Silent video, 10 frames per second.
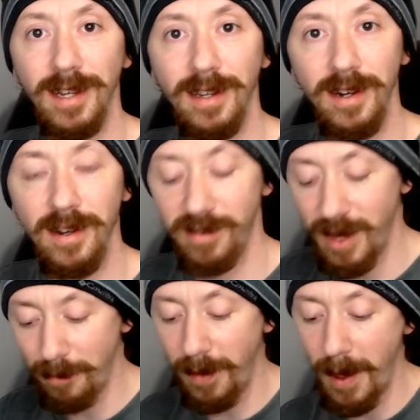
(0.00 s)
Need to
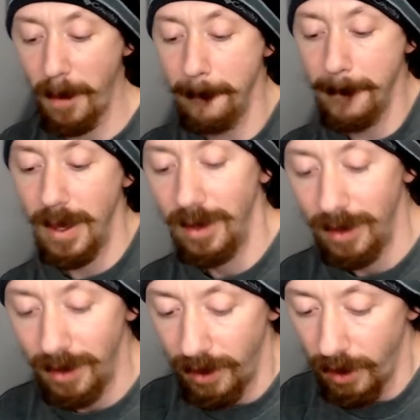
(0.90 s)
stop that.
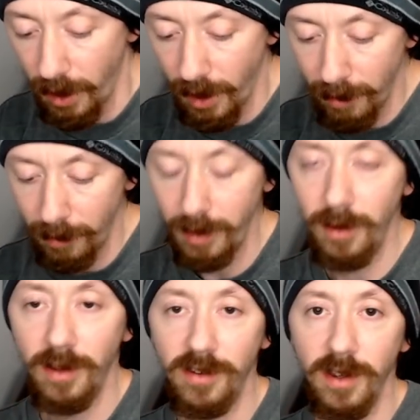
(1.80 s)
Oh, well,
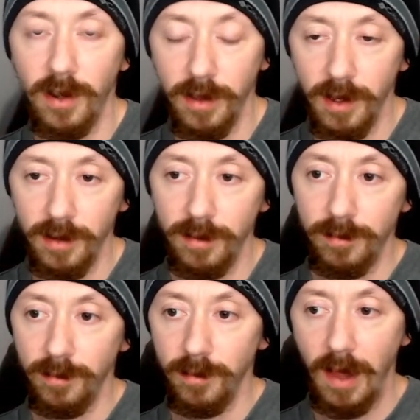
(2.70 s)
you can see all the
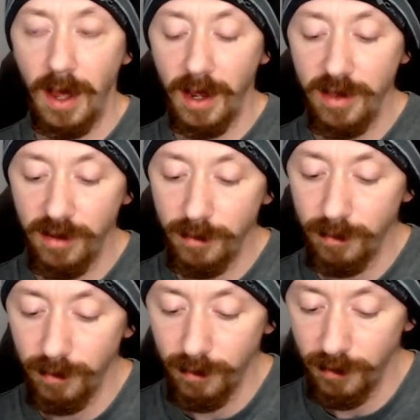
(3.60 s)
lines and
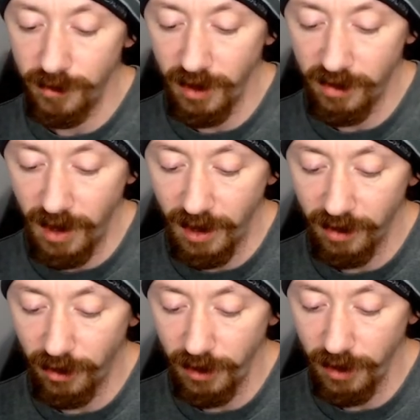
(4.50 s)

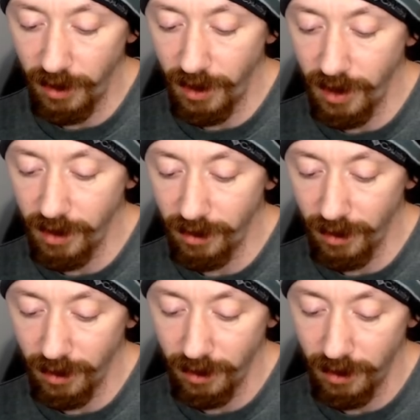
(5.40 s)
zigzags on it, and
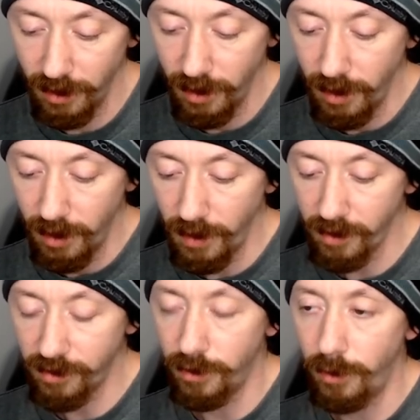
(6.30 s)
uh,
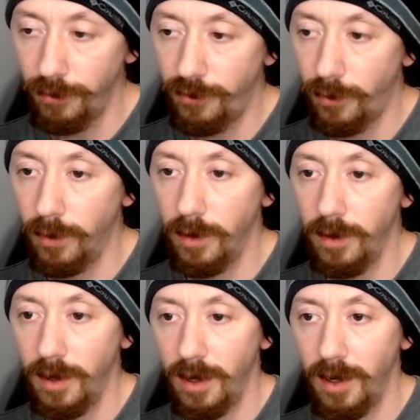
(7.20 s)
that sold for
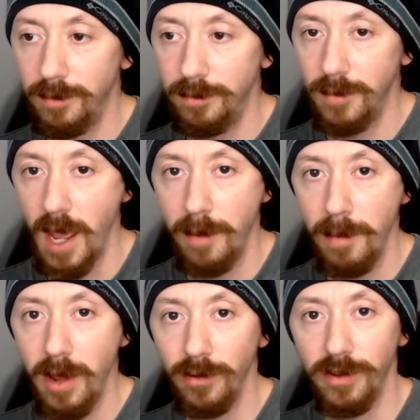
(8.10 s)
um, an
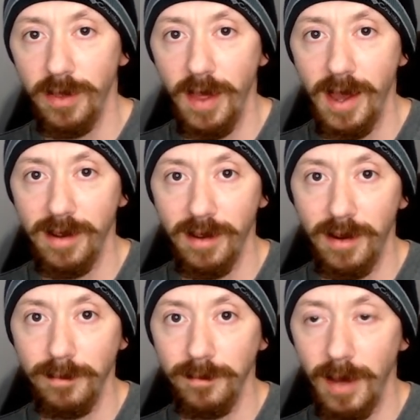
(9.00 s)
amount that
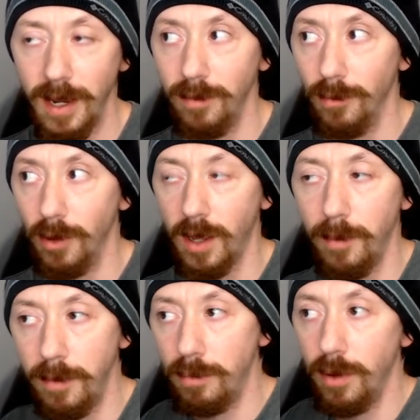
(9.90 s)
um, I can look
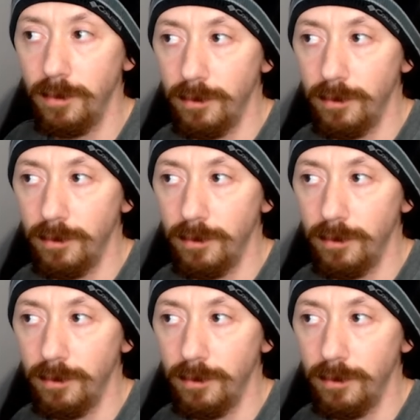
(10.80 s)
up and put.